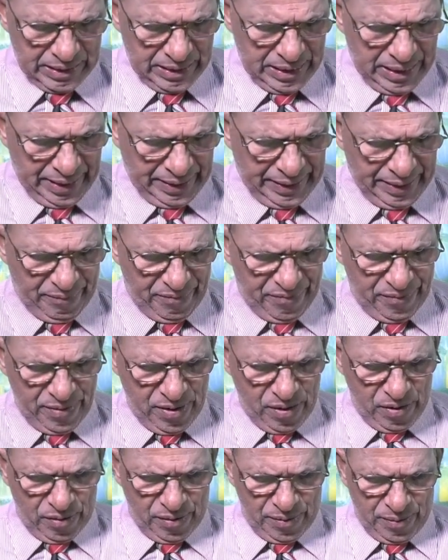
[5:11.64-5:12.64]

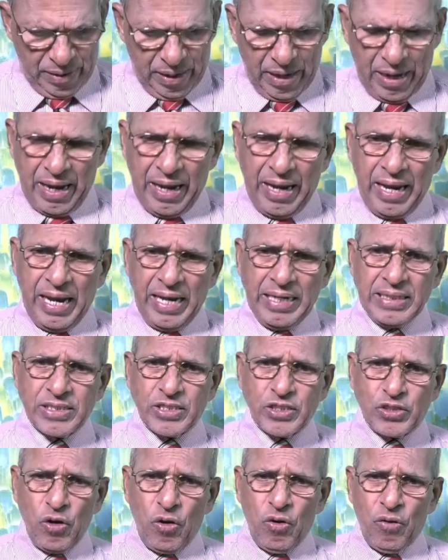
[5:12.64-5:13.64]
And
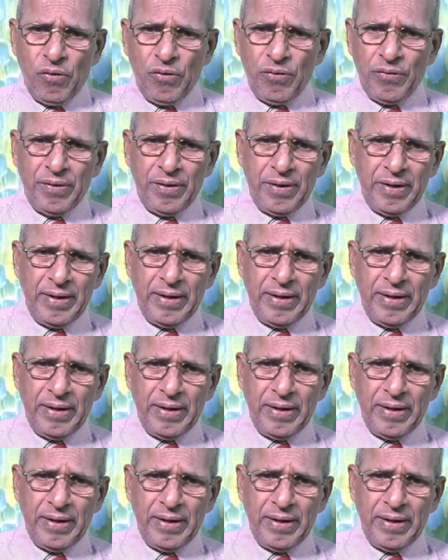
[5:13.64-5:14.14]
so